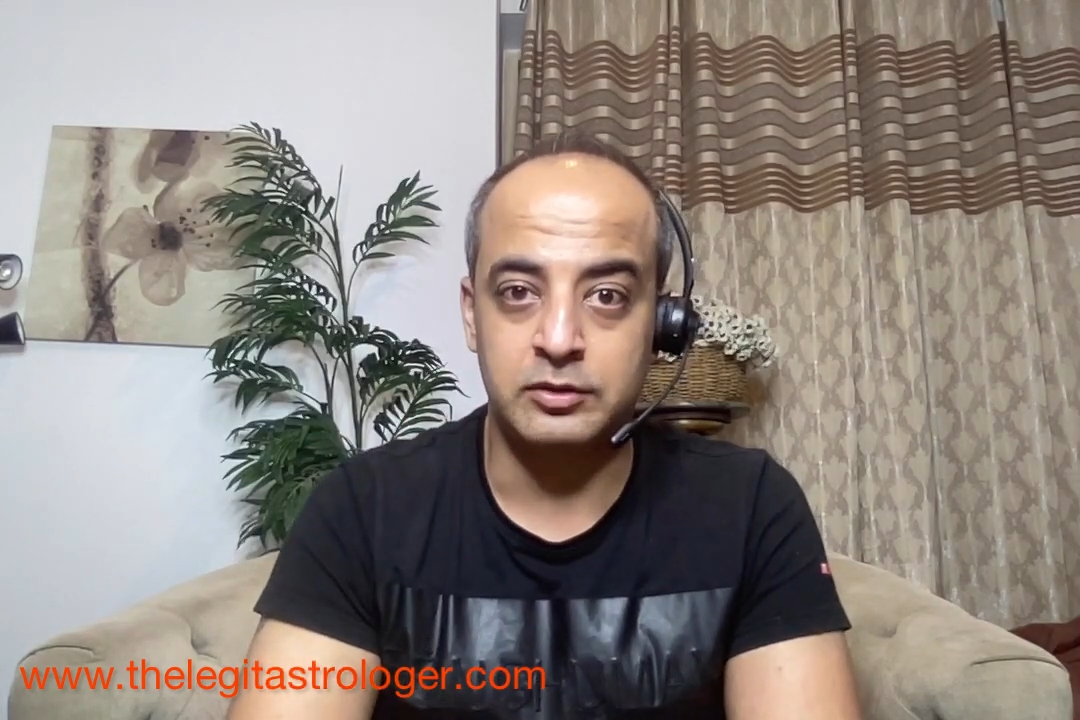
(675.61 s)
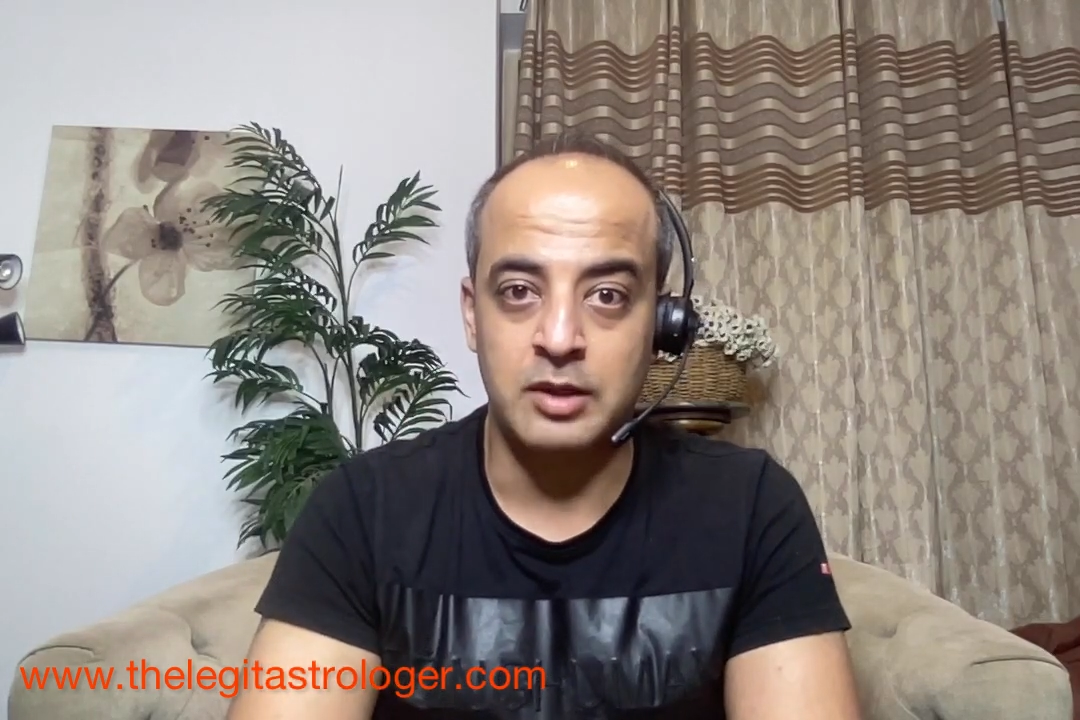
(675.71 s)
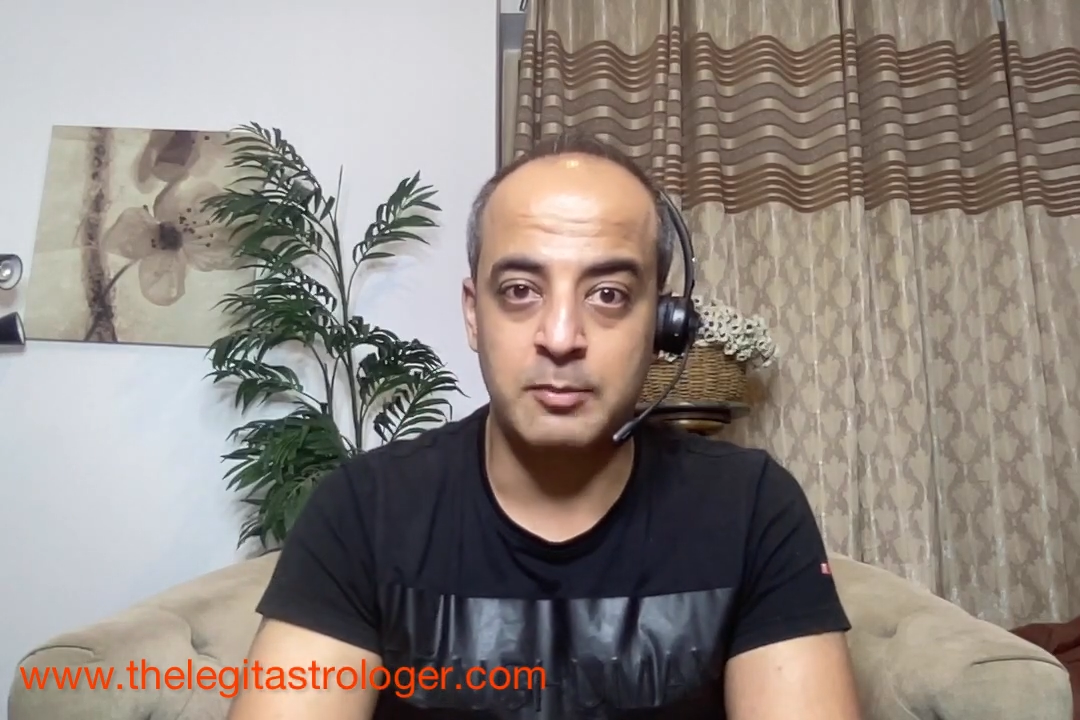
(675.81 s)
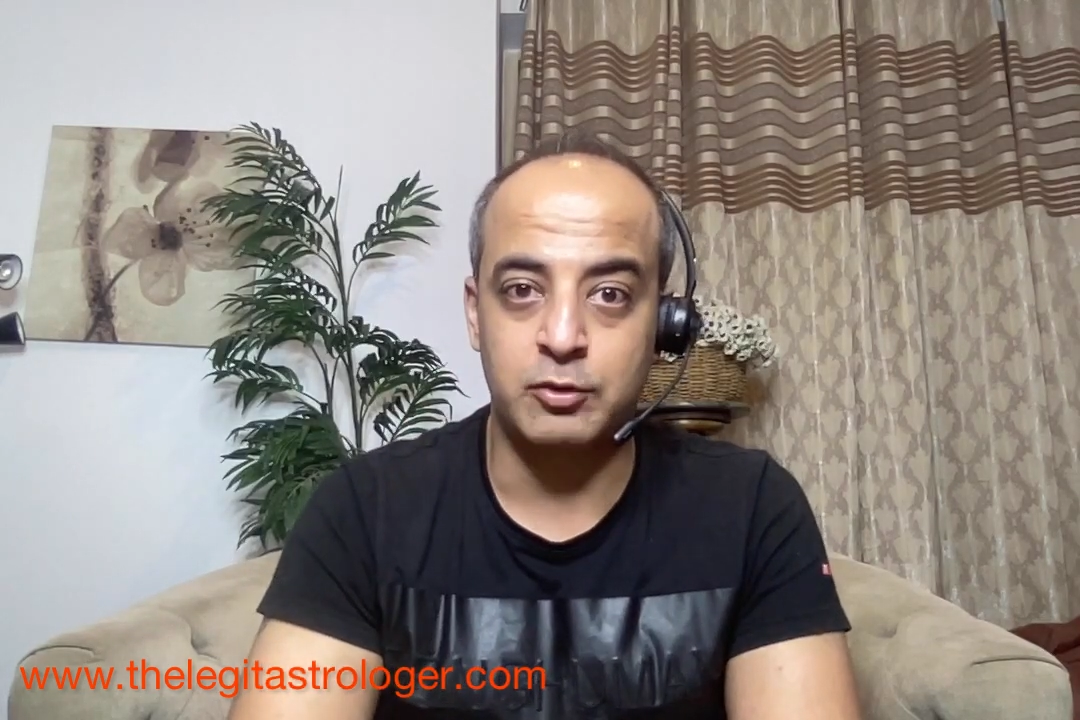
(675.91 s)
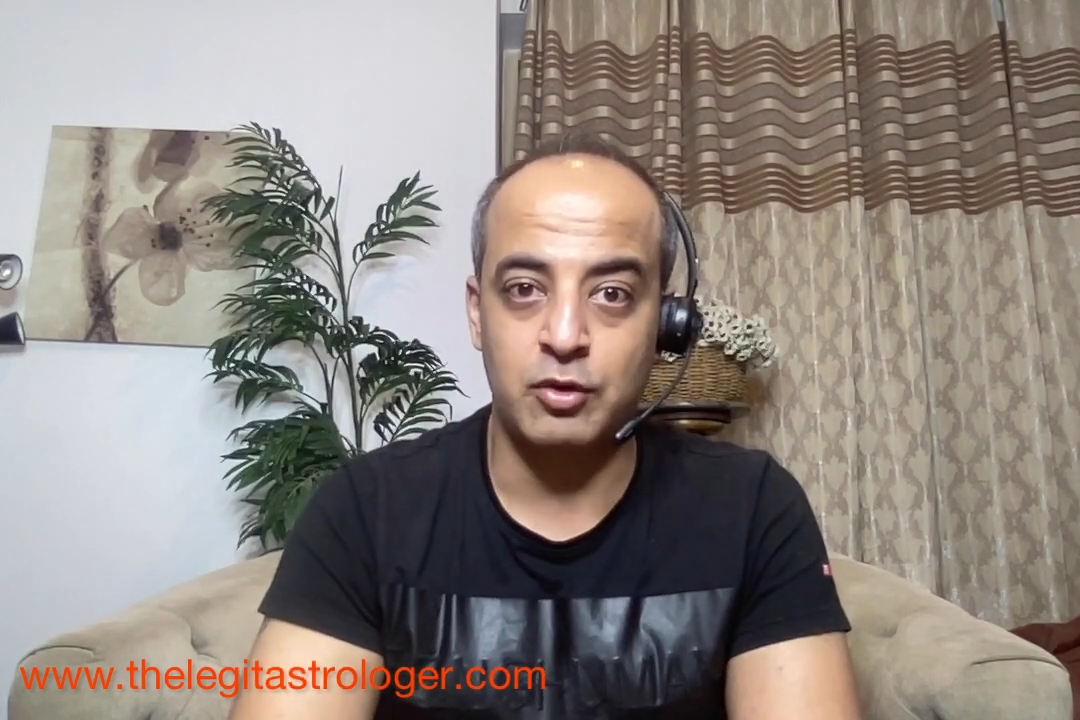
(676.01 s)

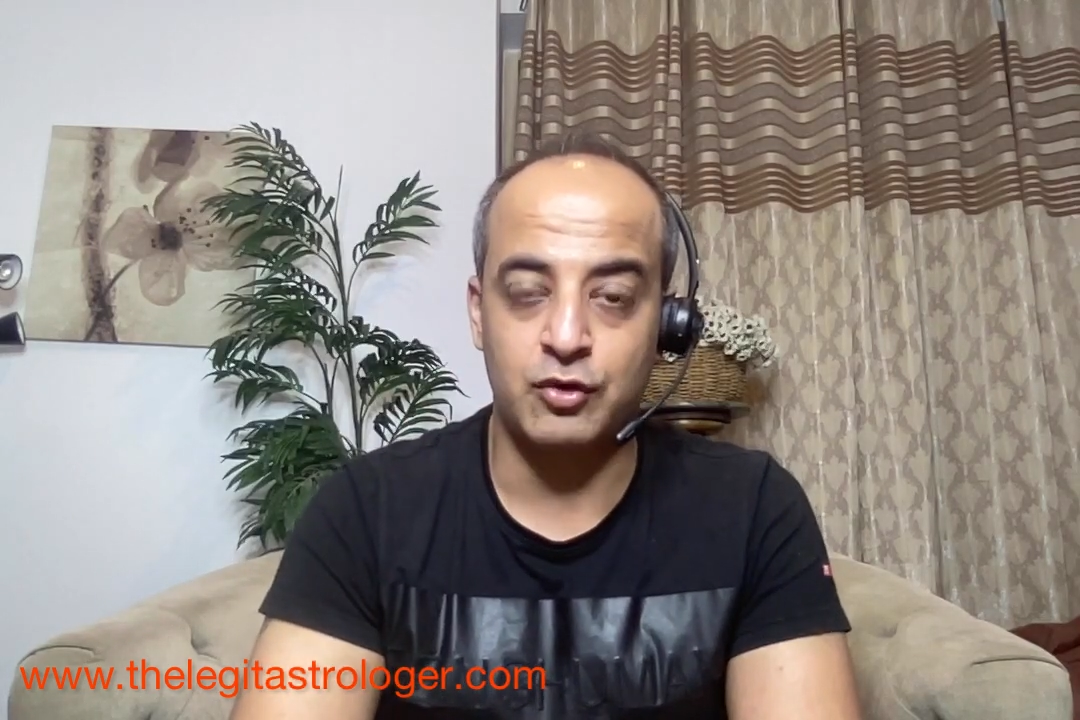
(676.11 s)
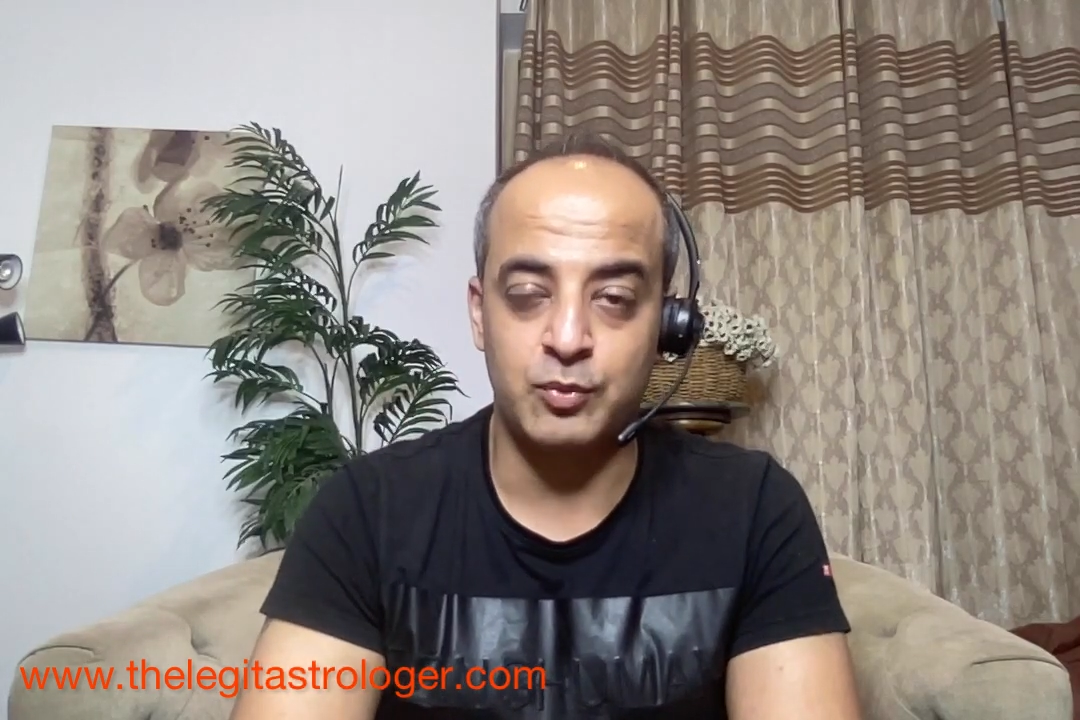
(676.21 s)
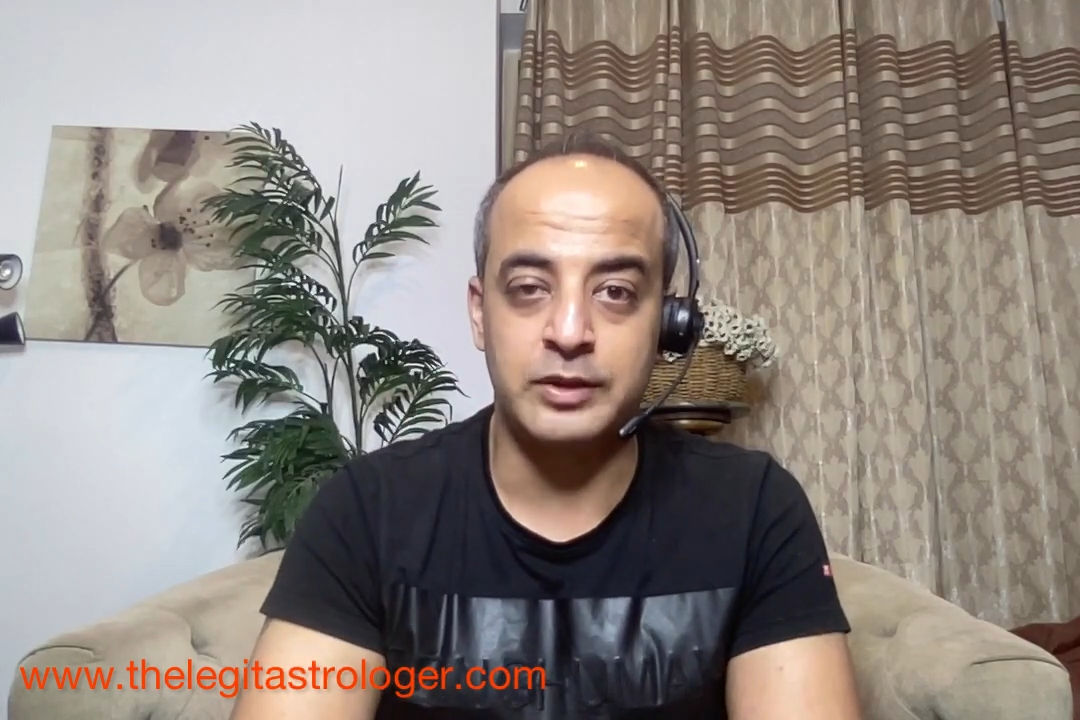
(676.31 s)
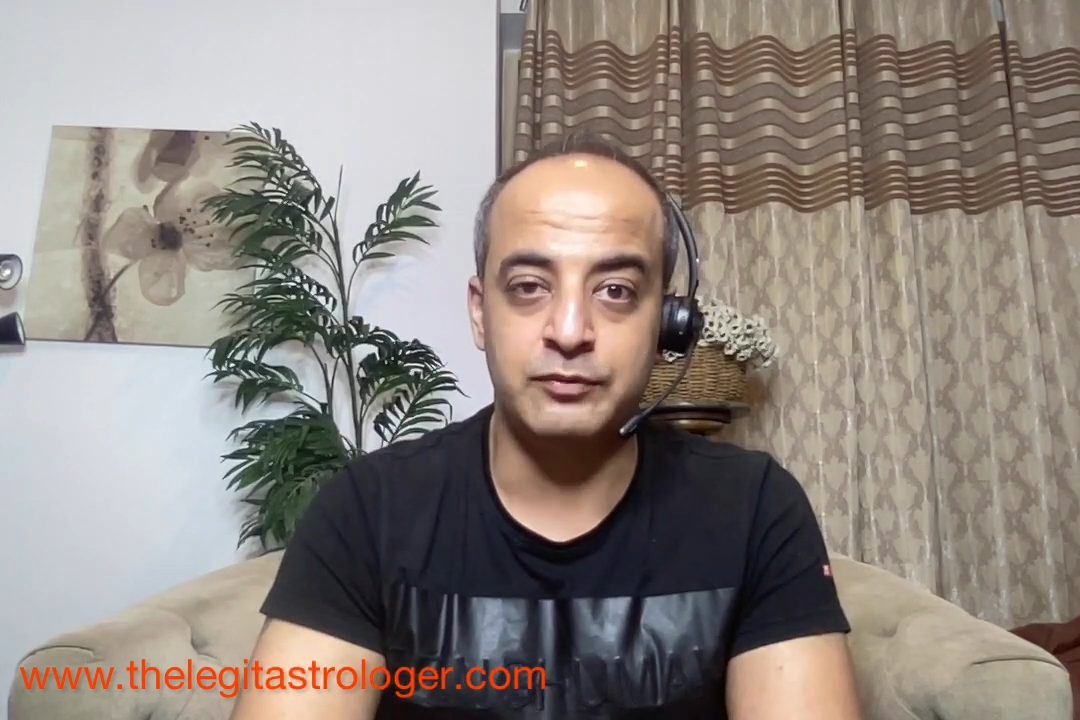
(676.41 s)
come across with,